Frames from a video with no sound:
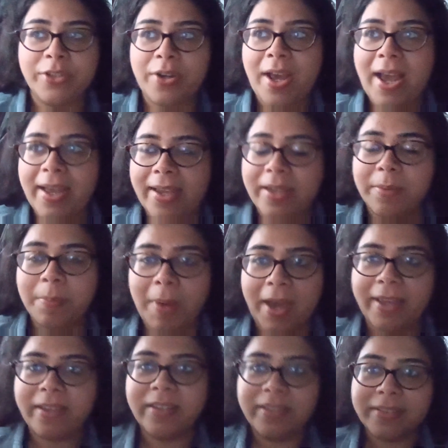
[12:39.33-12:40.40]
I
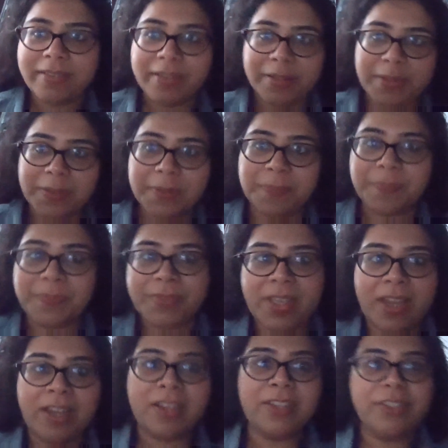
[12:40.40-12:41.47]
admire the
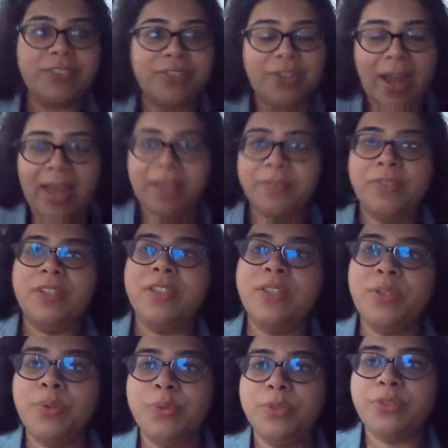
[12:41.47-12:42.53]

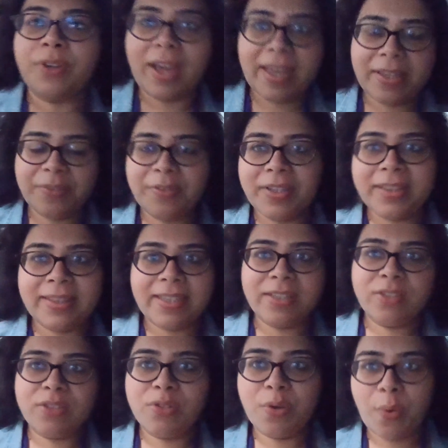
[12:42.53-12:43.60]
drivers who drive in
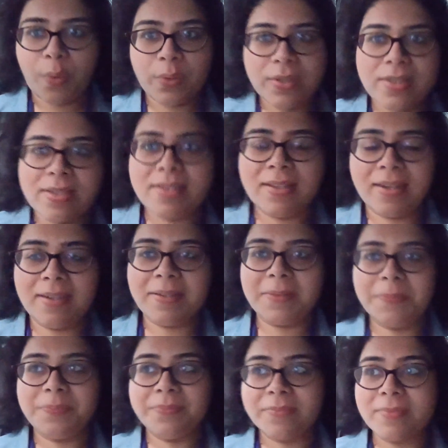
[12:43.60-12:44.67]
these roads. Well,